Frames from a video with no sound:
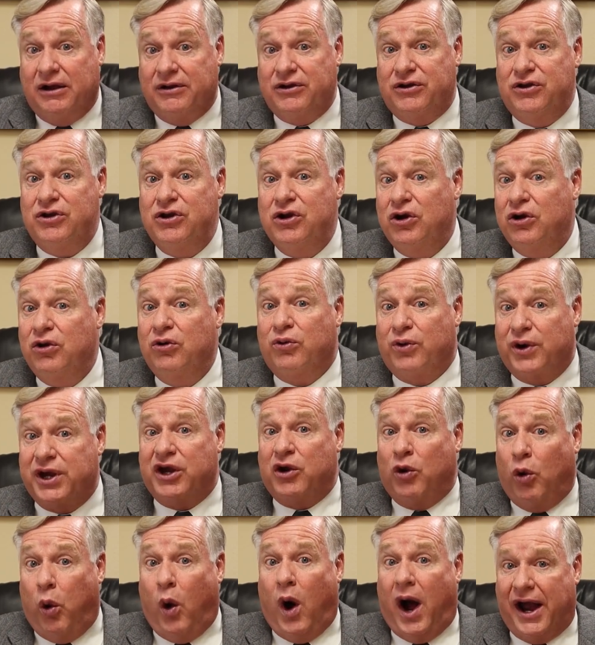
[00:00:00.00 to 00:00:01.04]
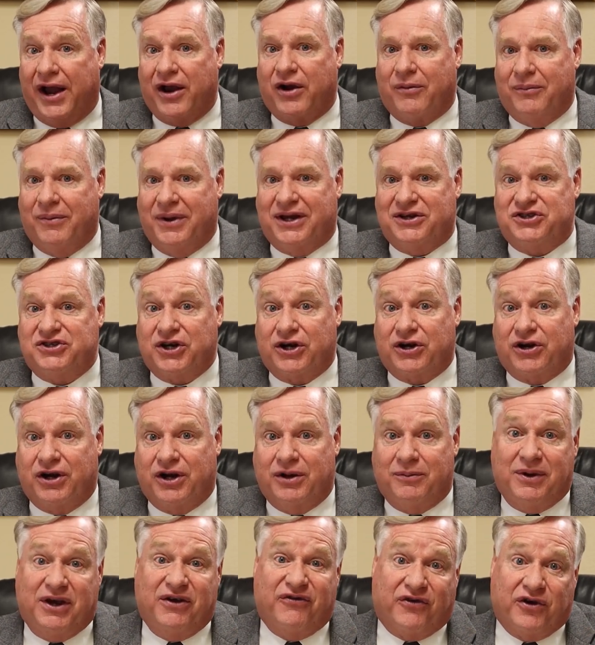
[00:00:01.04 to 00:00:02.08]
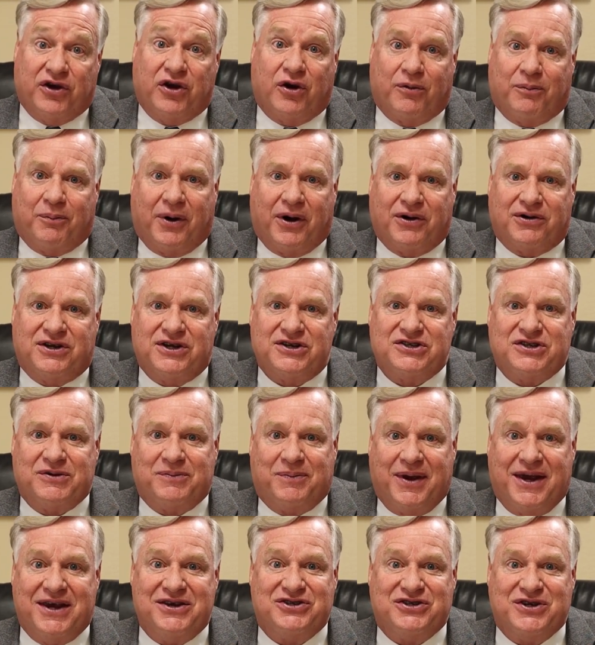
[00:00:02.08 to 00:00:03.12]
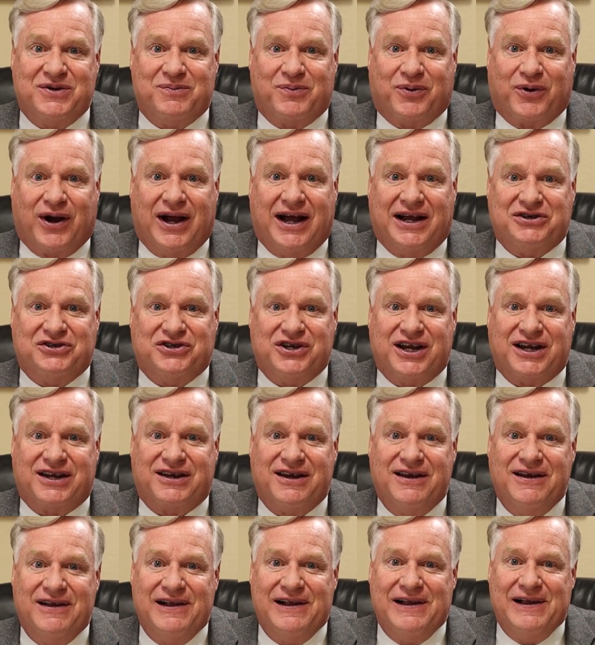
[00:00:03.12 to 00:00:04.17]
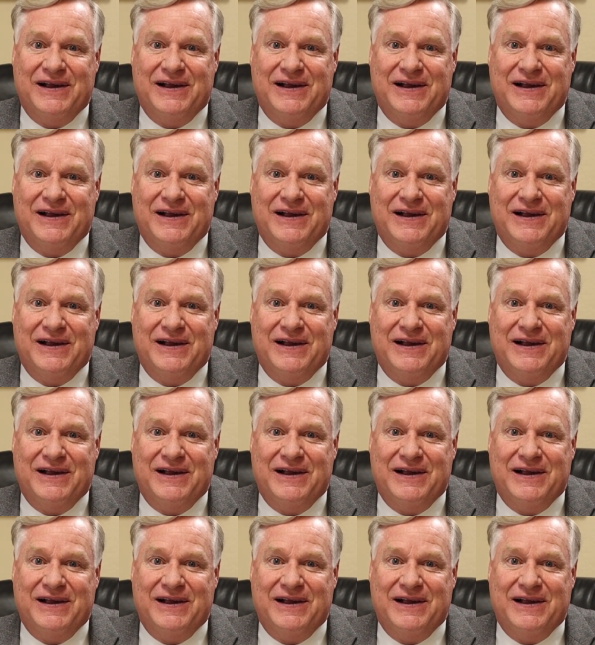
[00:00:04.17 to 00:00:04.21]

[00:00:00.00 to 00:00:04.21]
new requirements are going to be for your participation project,